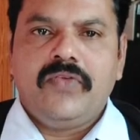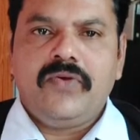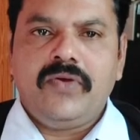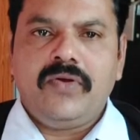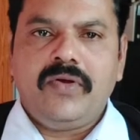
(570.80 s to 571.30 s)

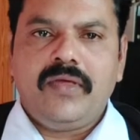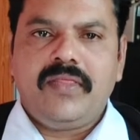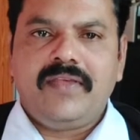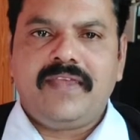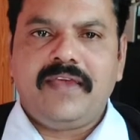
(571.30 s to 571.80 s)
So
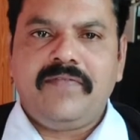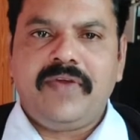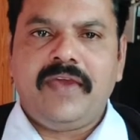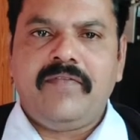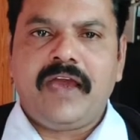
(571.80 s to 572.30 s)
the same
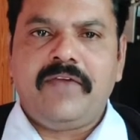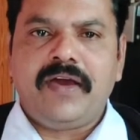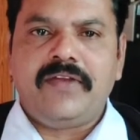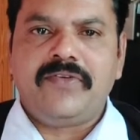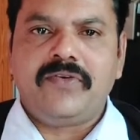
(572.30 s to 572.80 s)
way wife
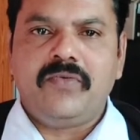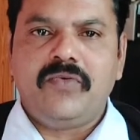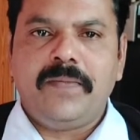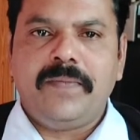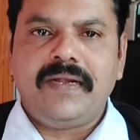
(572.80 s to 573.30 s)
also
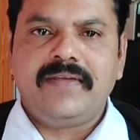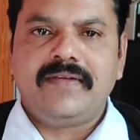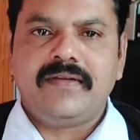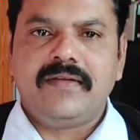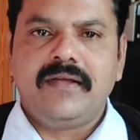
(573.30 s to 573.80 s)
move the
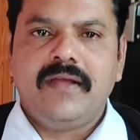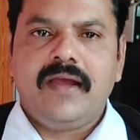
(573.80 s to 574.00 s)
petition